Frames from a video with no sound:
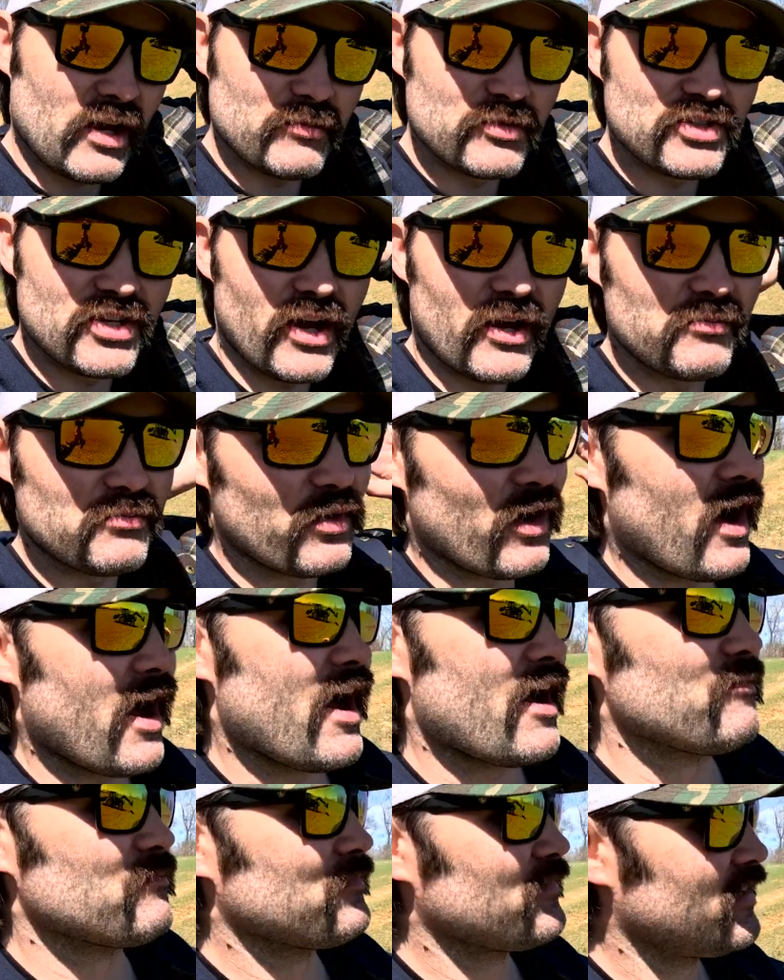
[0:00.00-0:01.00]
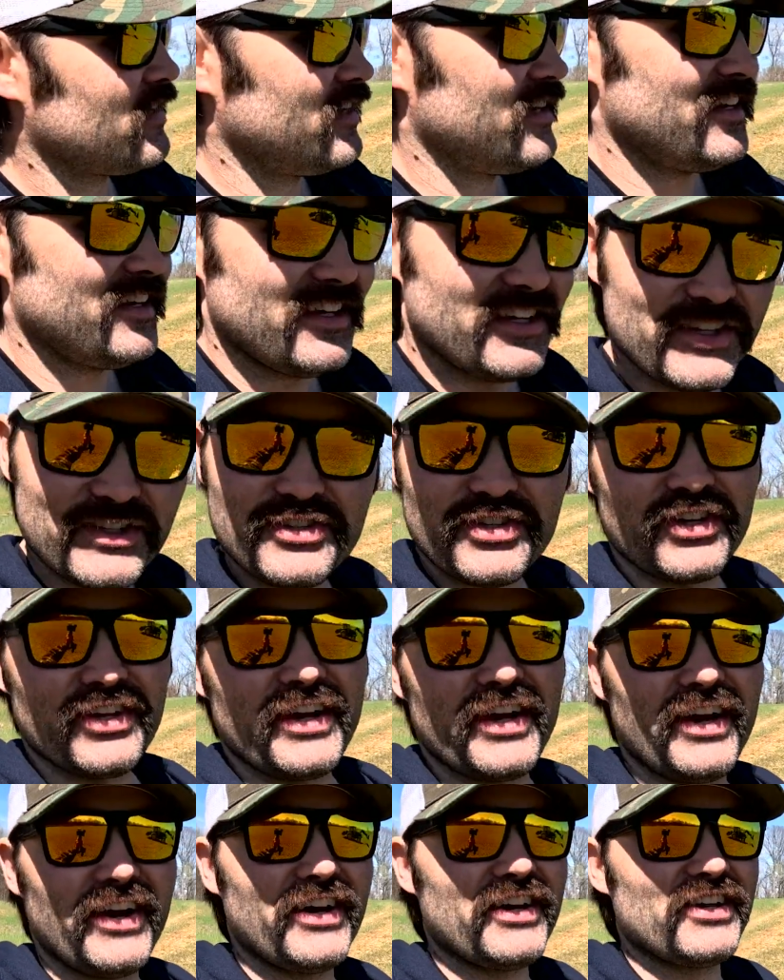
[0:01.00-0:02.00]
Amazon Prime. It's
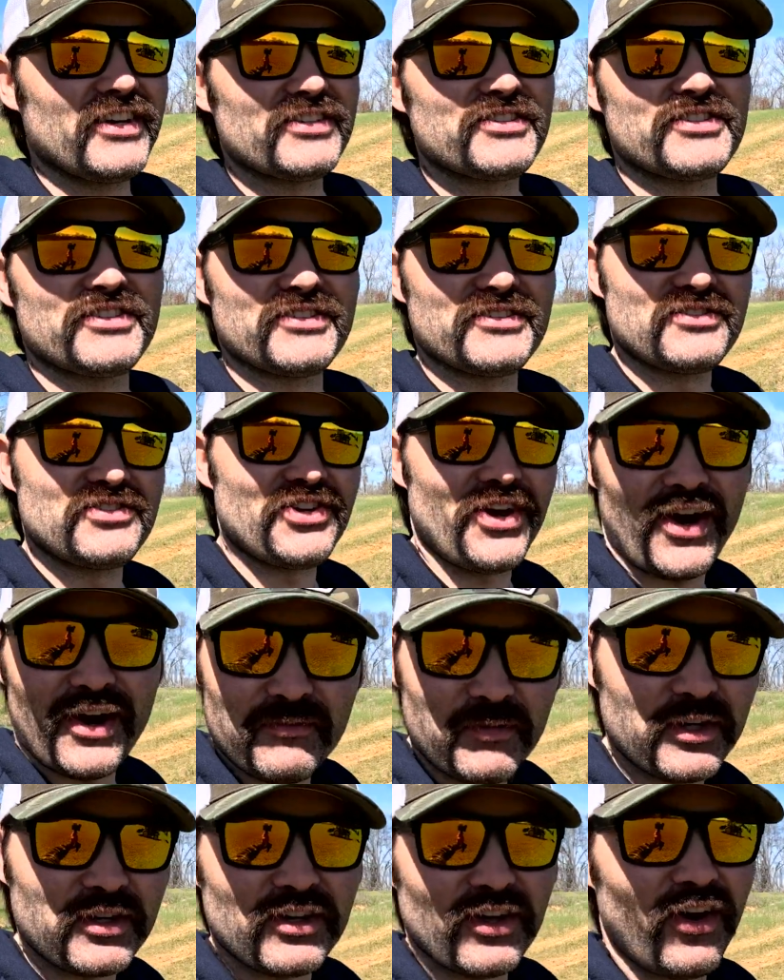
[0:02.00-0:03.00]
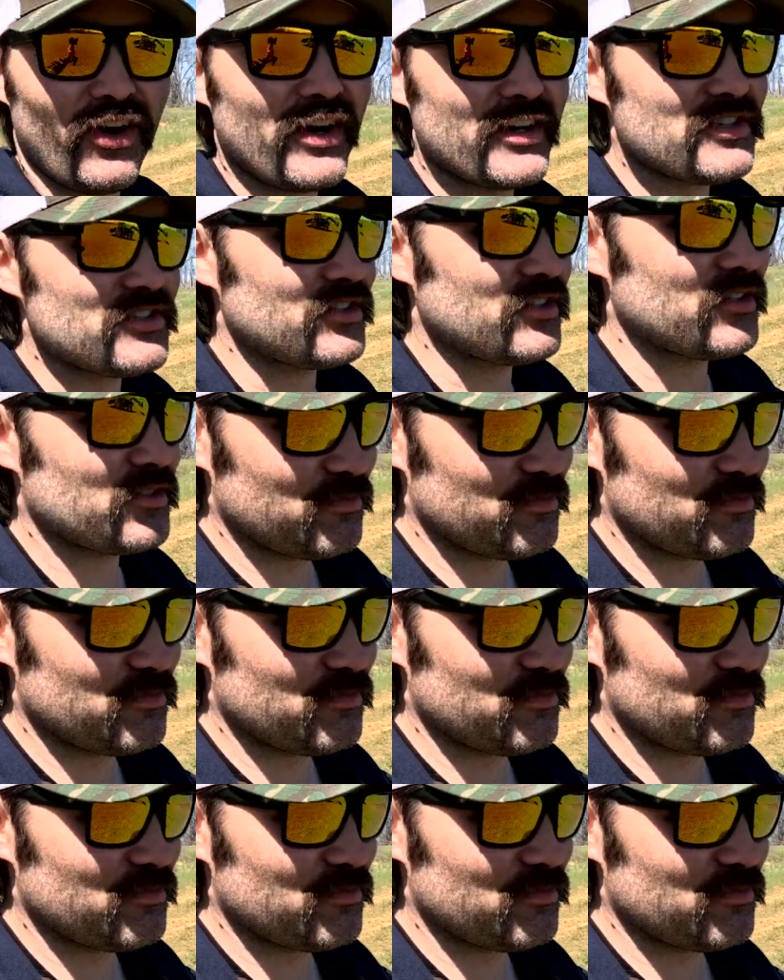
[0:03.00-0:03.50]
hilarious. And Jeremy Clarkson